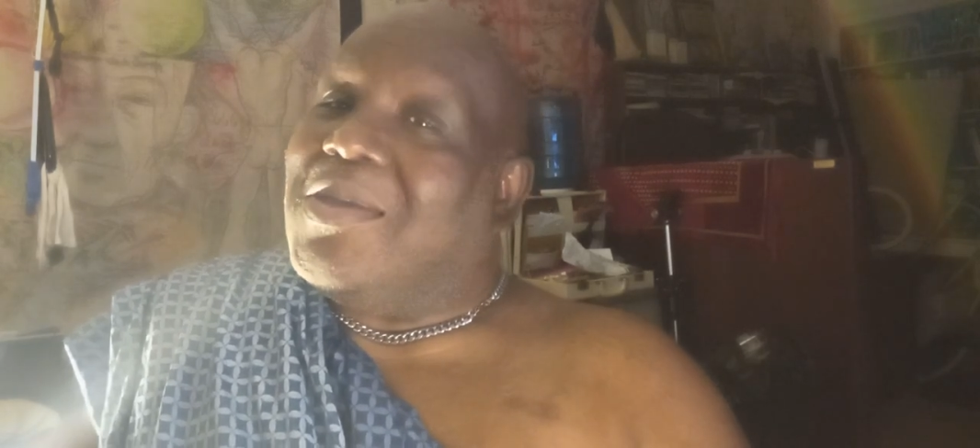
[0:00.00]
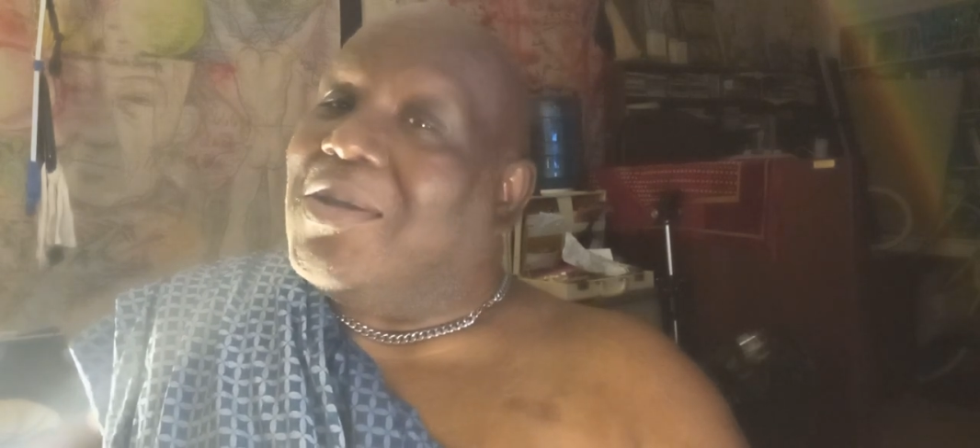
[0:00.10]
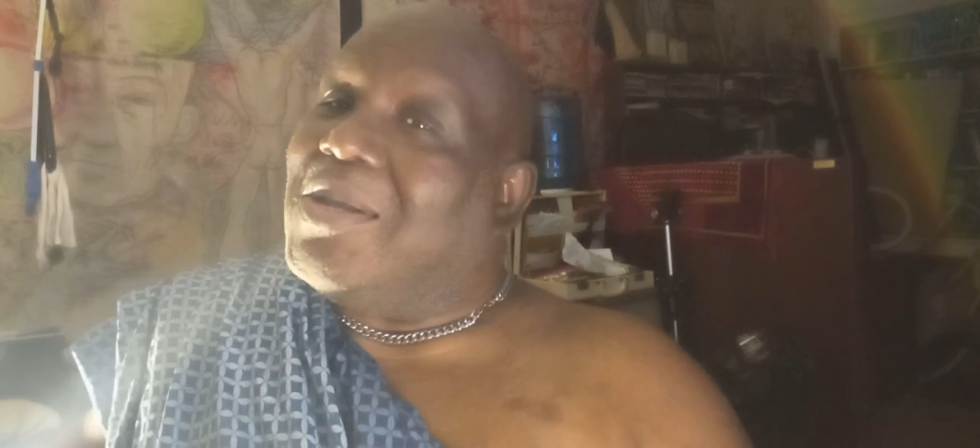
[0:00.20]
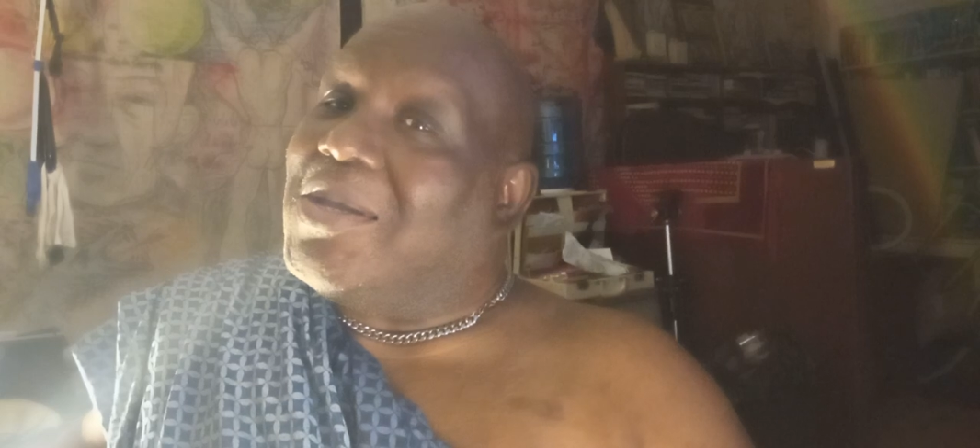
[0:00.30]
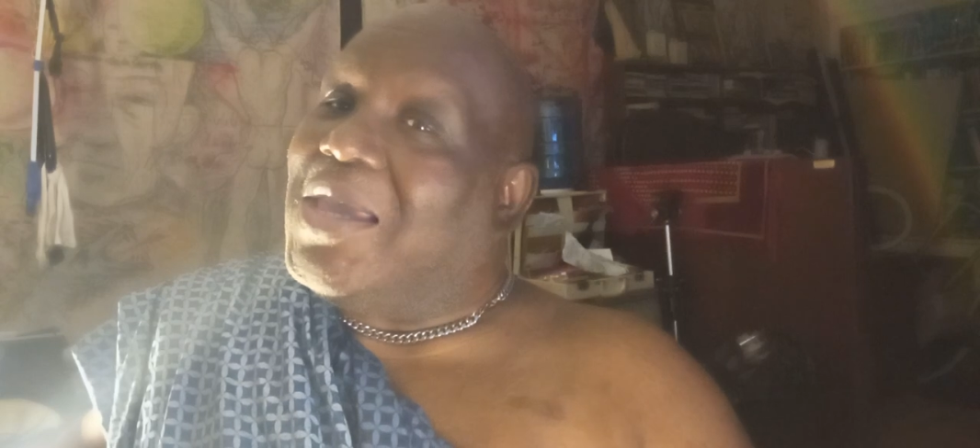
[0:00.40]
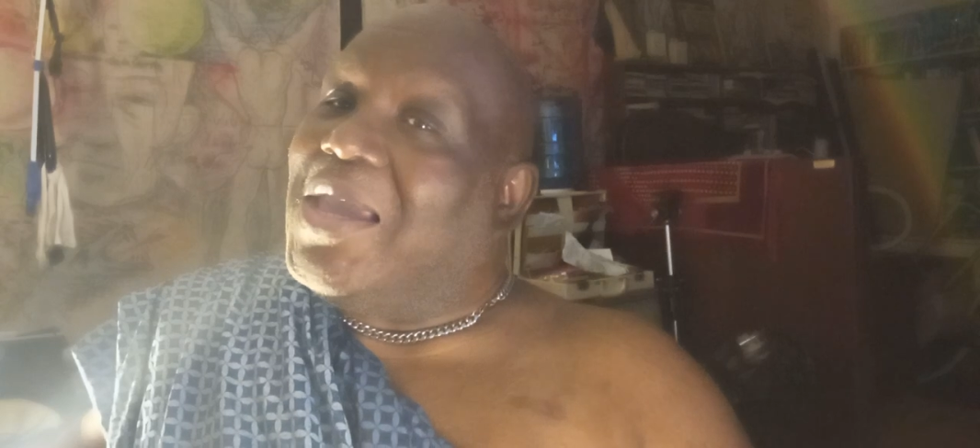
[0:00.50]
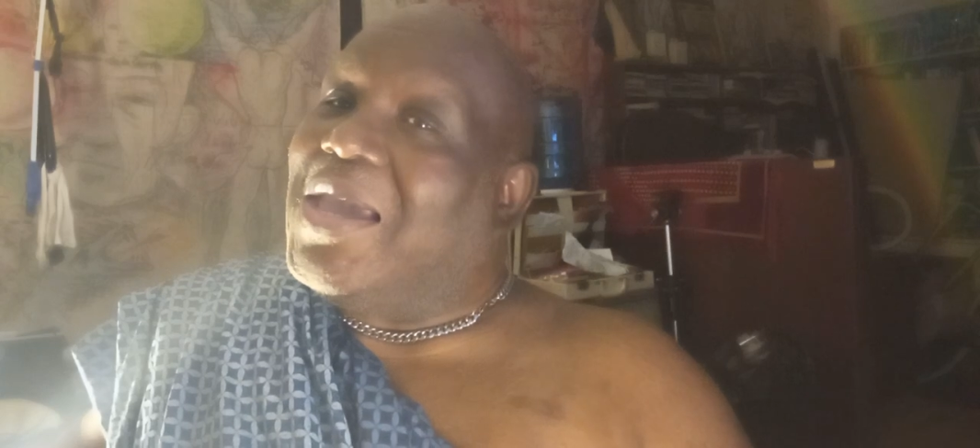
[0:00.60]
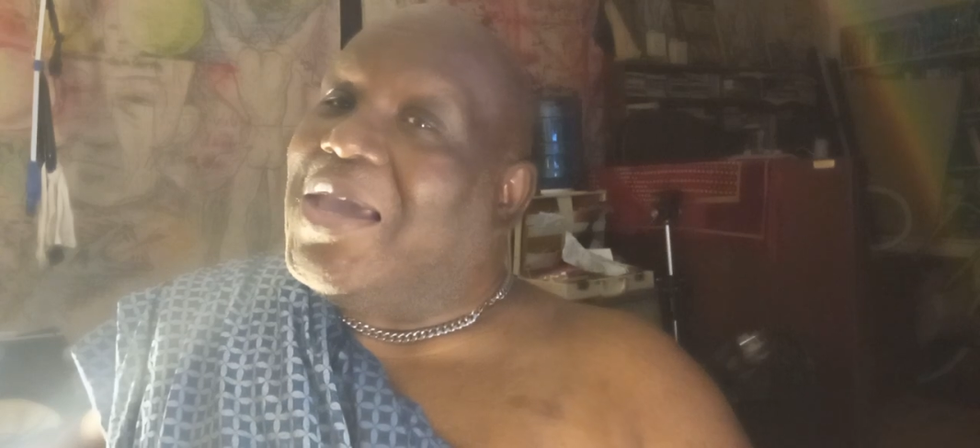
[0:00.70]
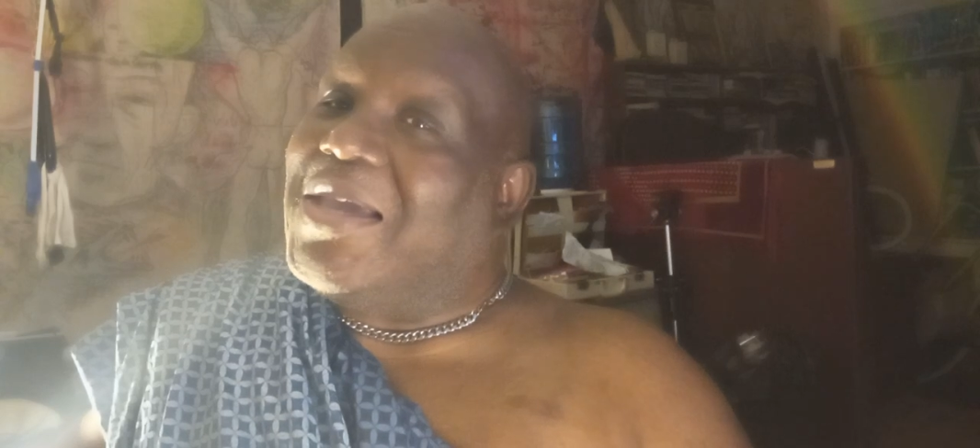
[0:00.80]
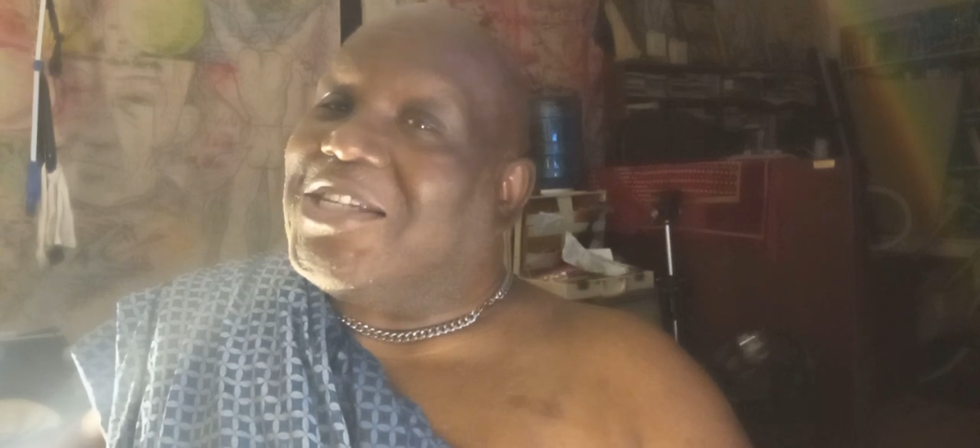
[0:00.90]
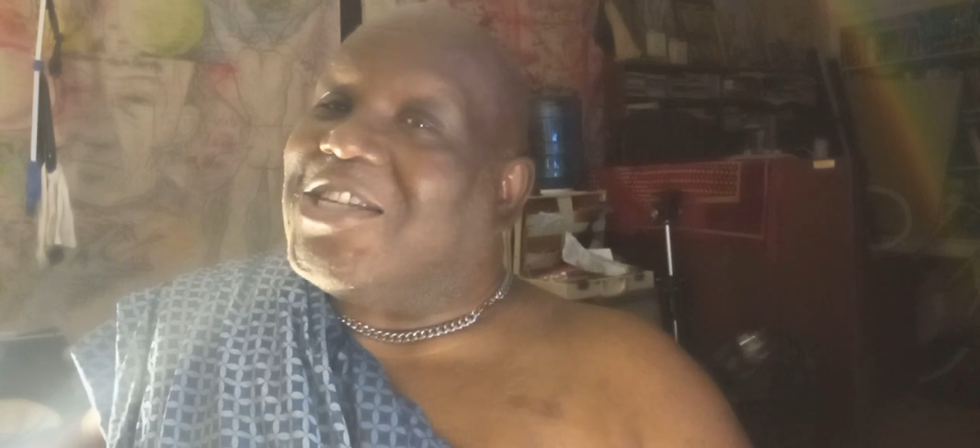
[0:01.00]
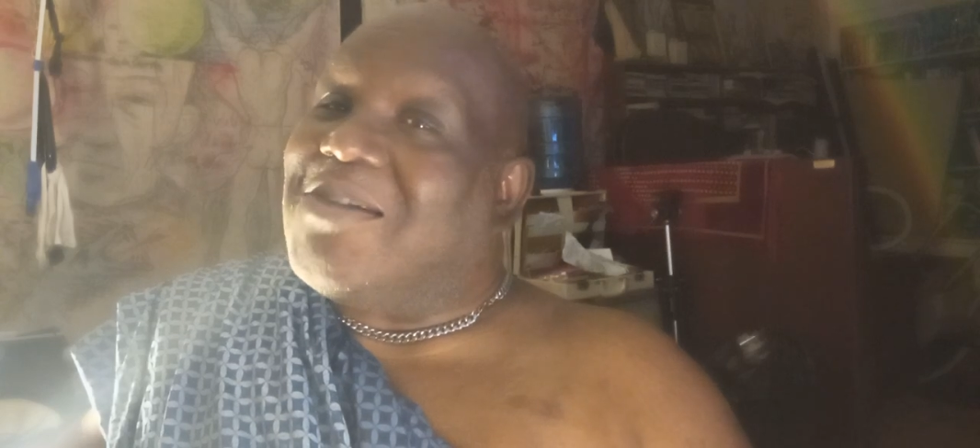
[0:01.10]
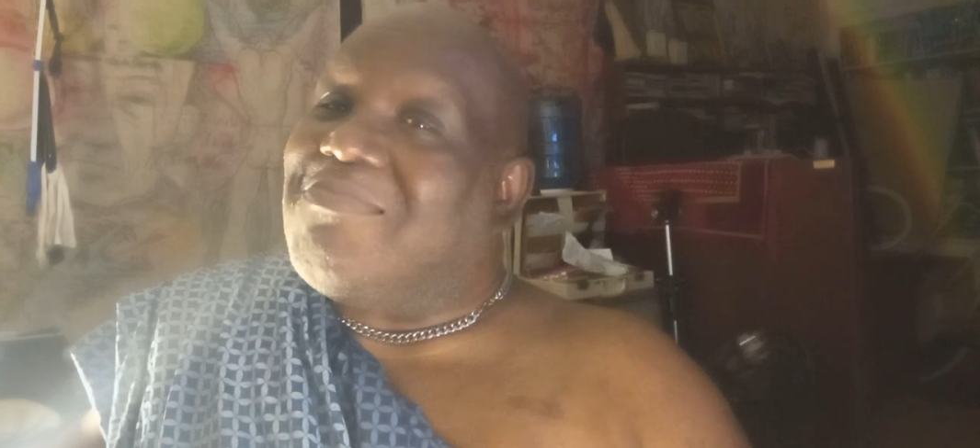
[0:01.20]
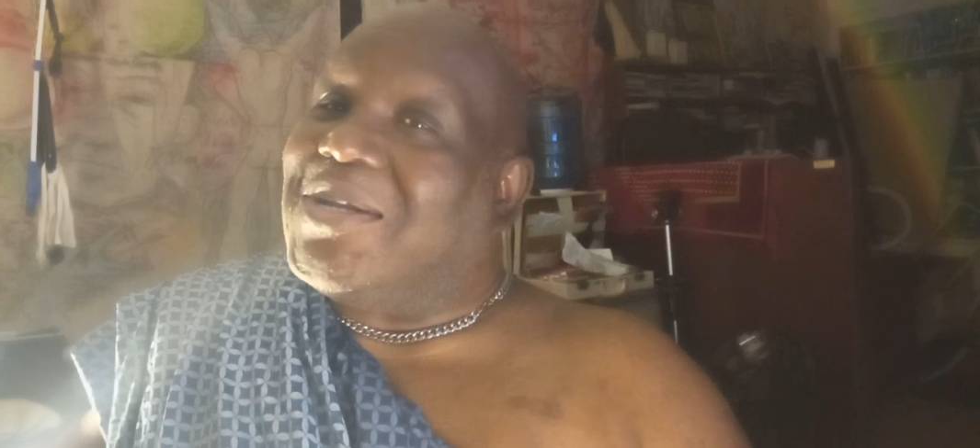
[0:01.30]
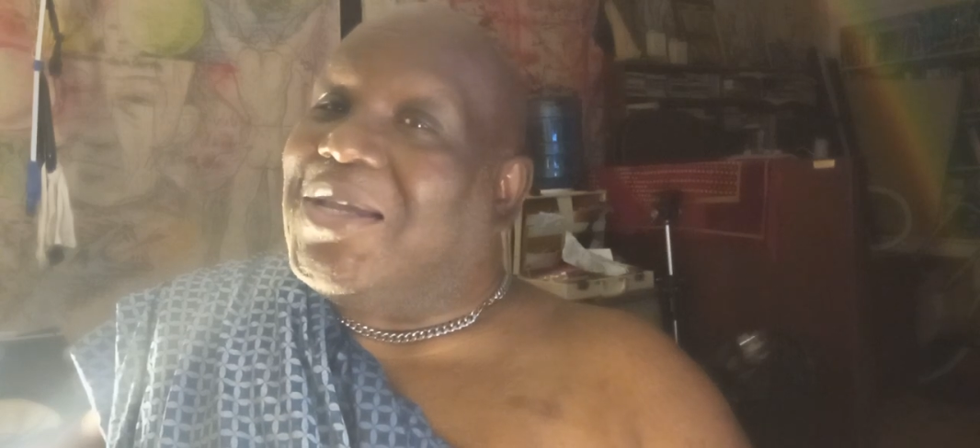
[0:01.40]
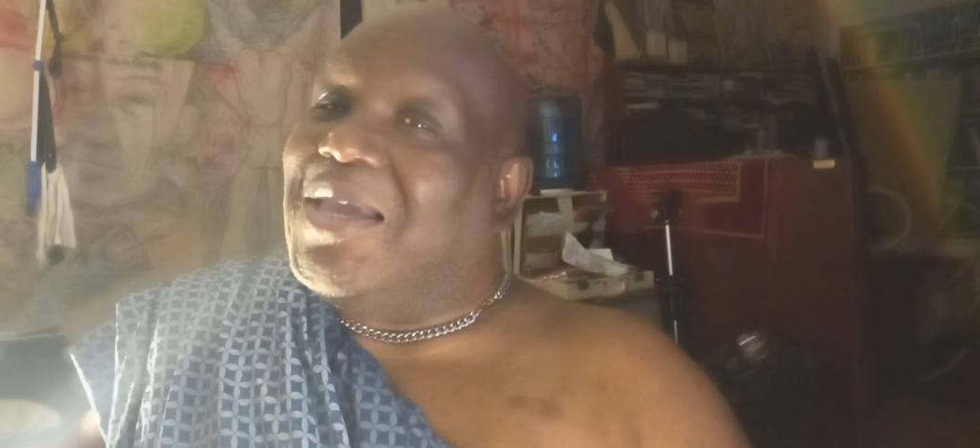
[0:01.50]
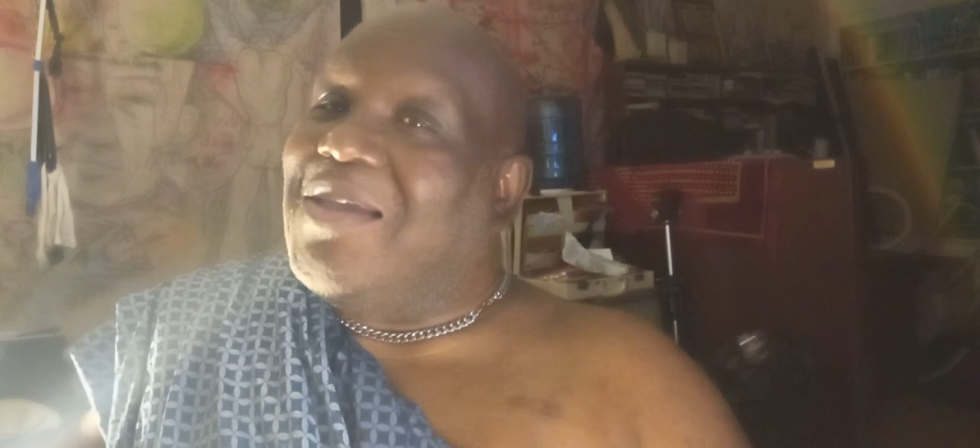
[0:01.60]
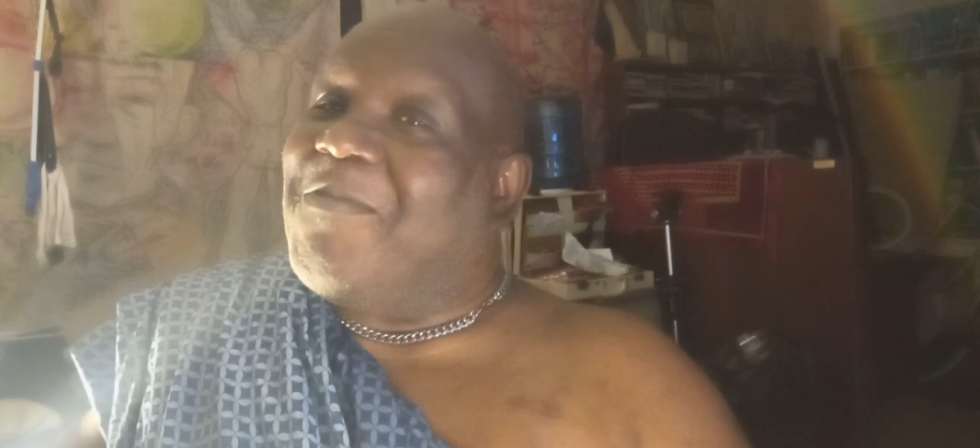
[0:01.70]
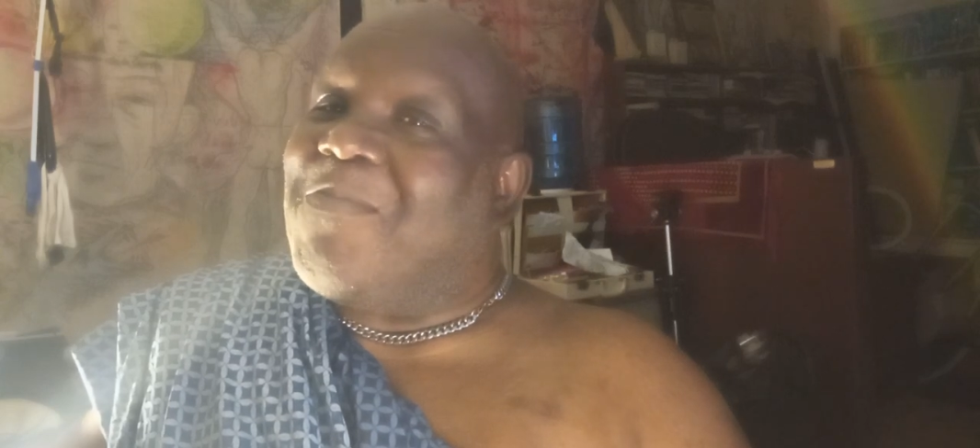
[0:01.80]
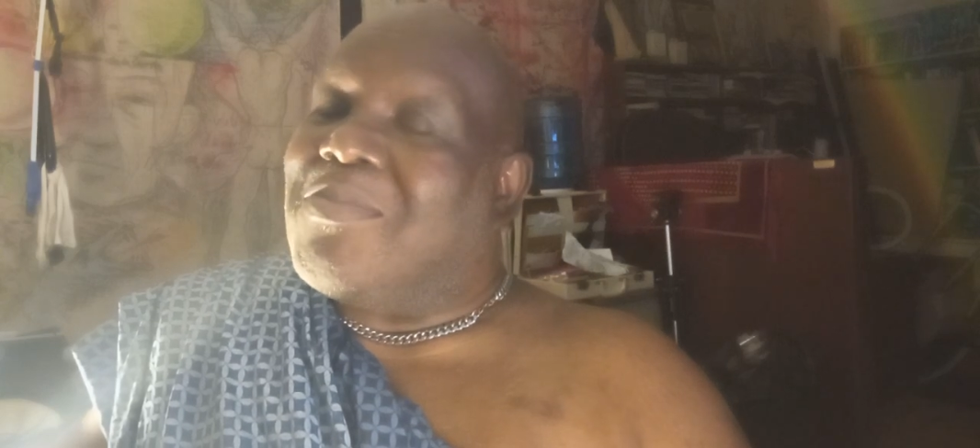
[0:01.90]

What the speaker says: You're looking at somebody